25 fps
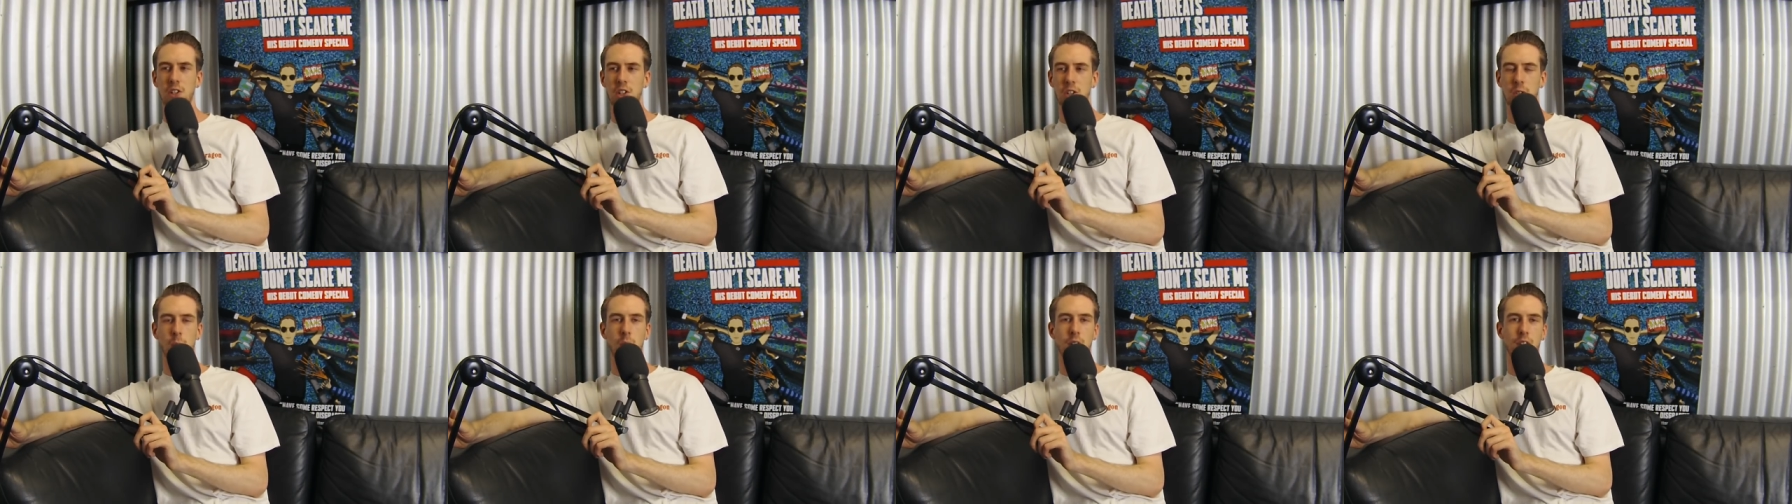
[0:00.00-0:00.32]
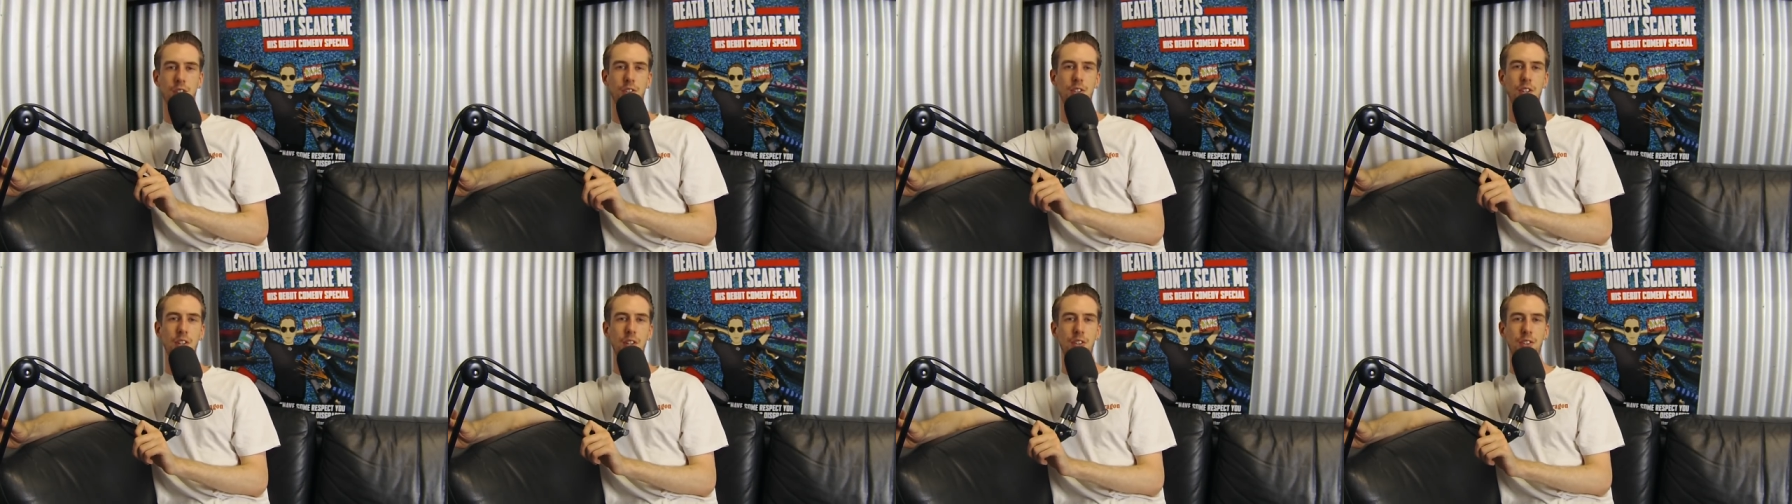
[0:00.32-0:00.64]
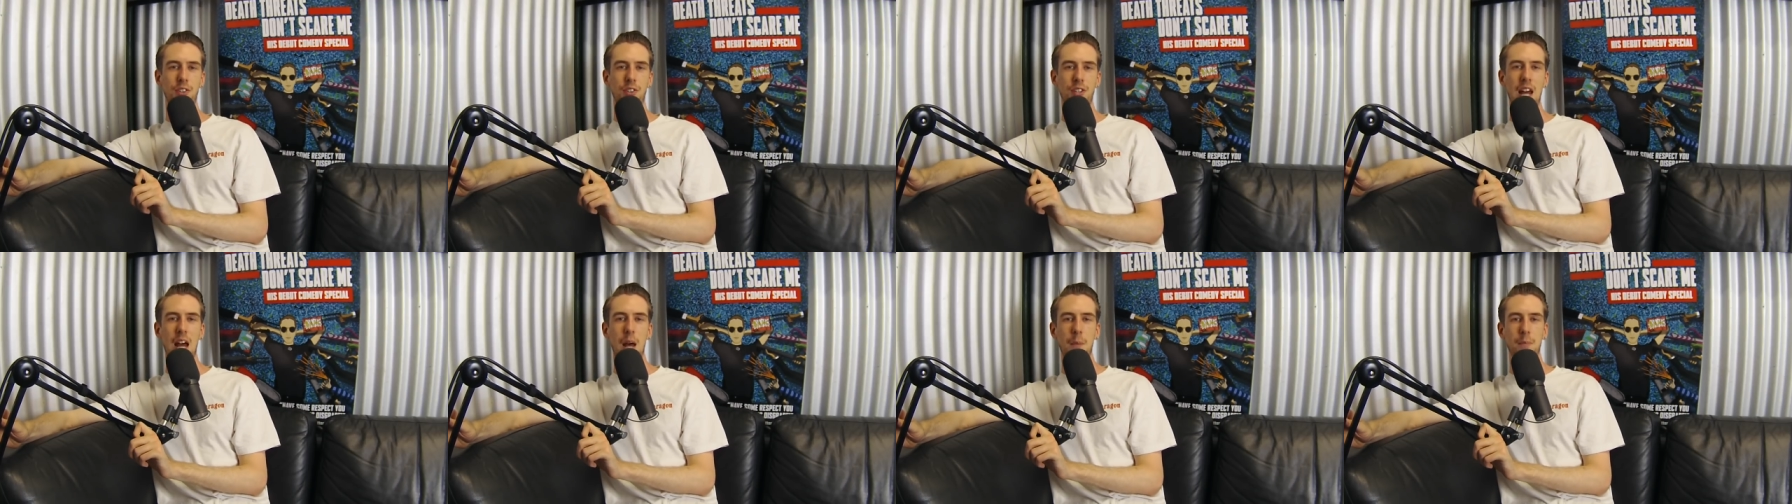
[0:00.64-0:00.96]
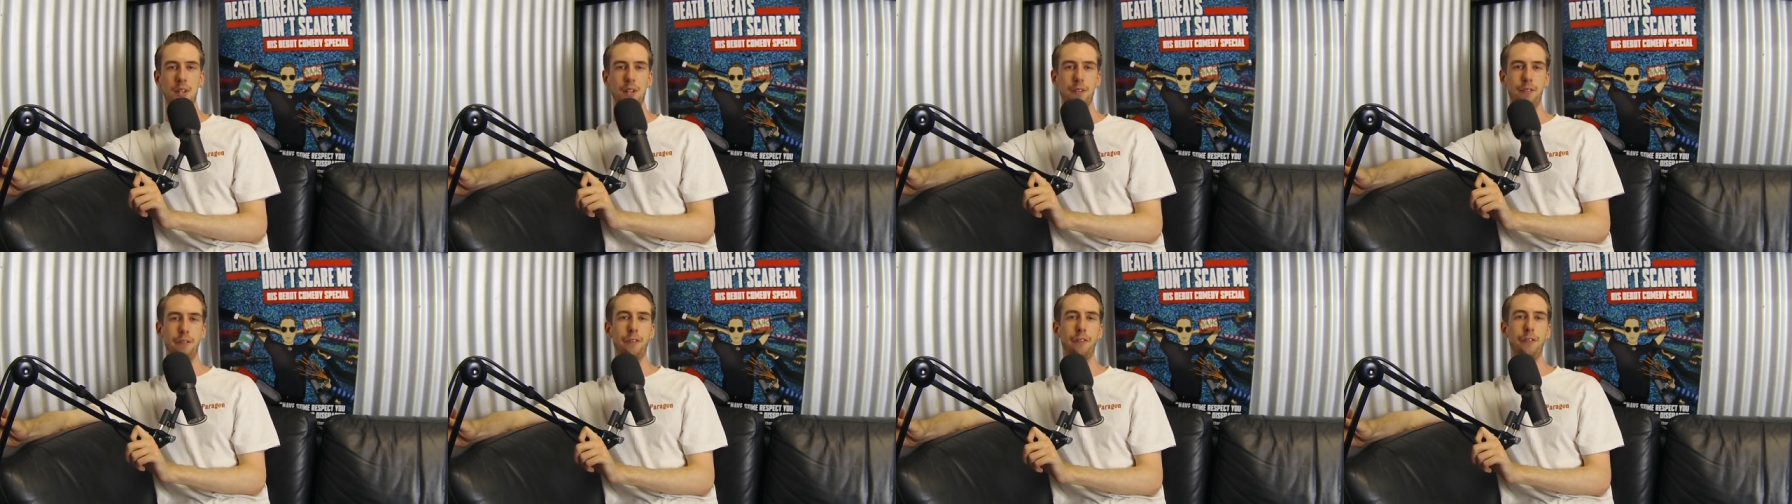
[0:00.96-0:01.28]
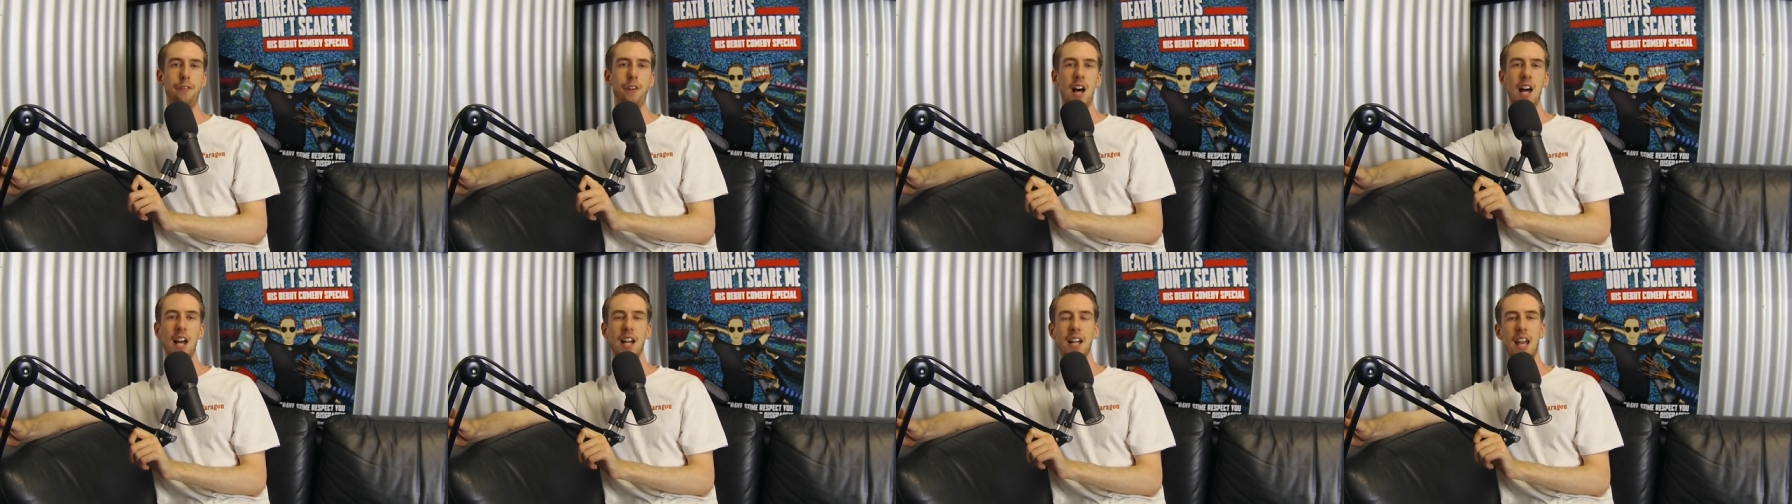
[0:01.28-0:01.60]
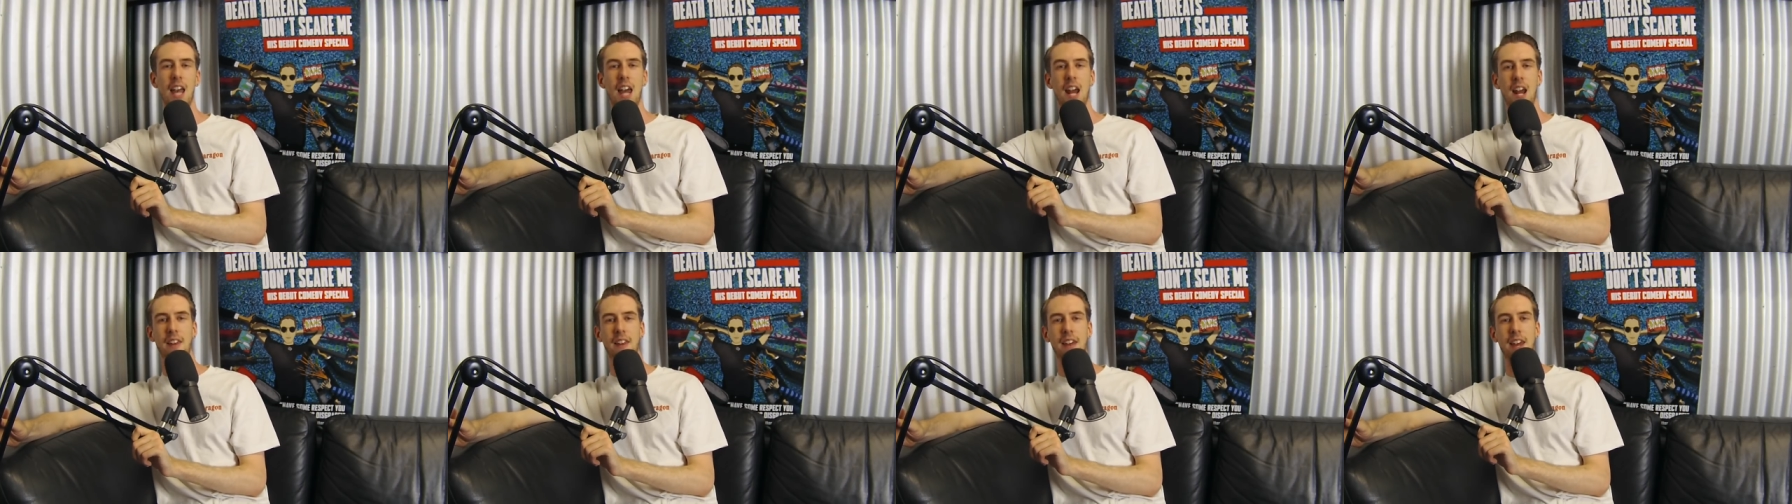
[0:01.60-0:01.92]
just wants to stab the fuck
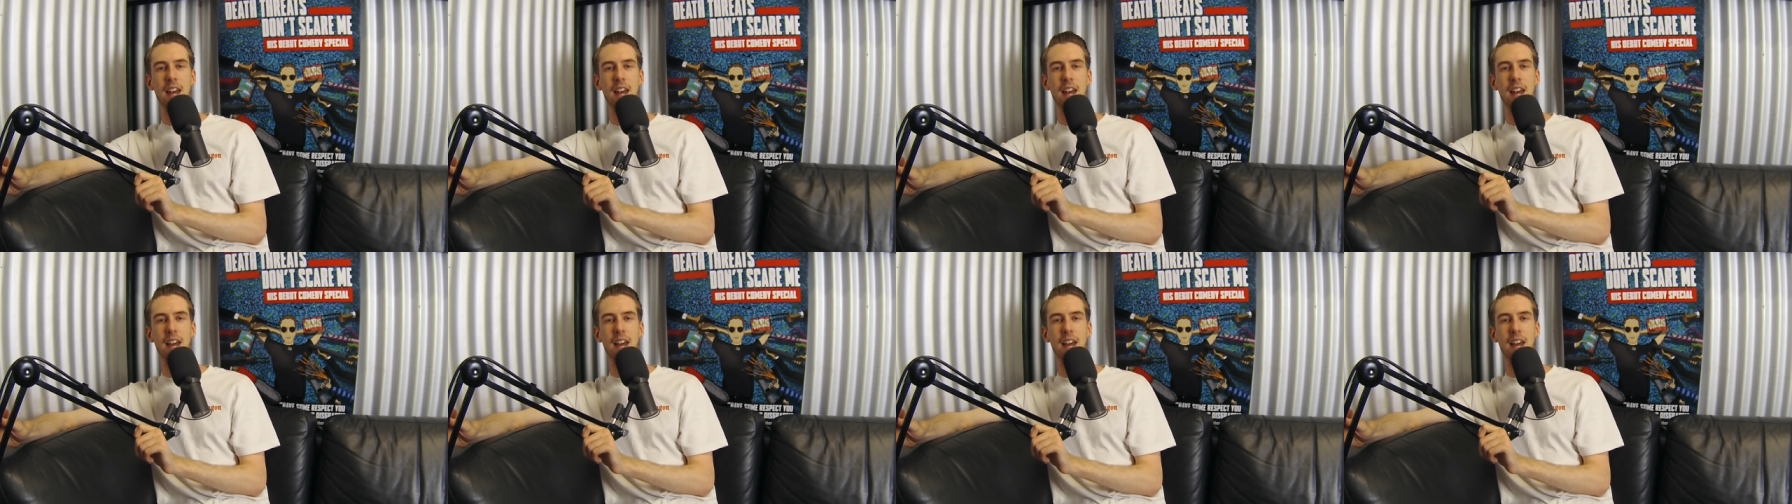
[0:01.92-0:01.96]
out of